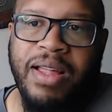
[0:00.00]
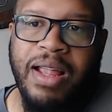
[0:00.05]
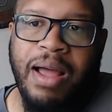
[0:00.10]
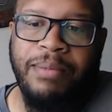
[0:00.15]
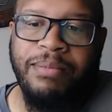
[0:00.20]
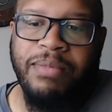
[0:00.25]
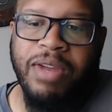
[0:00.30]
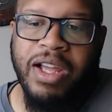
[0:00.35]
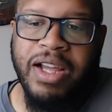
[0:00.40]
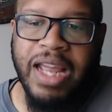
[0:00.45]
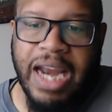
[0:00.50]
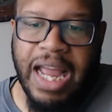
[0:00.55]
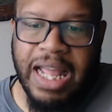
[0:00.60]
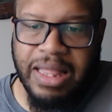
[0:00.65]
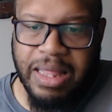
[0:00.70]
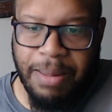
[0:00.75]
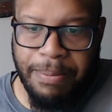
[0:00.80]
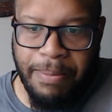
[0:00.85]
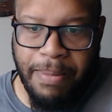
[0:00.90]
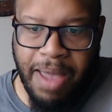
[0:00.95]
I'm looking
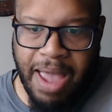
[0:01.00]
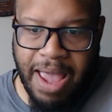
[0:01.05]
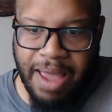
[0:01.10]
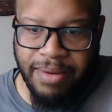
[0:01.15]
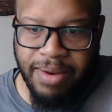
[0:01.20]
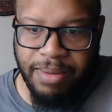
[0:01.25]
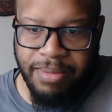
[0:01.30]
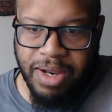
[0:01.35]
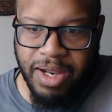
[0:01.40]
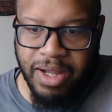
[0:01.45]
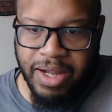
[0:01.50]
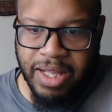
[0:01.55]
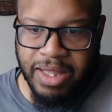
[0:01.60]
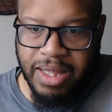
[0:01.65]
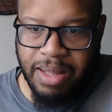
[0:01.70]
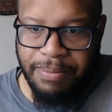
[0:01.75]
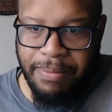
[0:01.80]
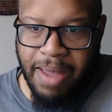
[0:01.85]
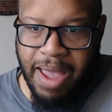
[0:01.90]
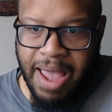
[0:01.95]
at the math, let me look at
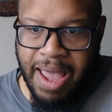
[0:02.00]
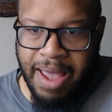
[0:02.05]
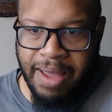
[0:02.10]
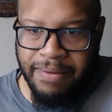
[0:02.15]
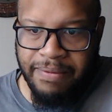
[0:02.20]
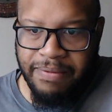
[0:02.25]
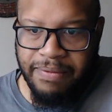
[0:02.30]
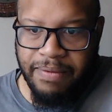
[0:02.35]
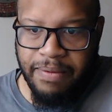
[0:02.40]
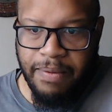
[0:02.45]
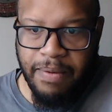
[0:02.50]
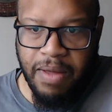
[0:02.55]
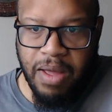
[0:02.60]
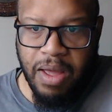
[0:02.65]
the math.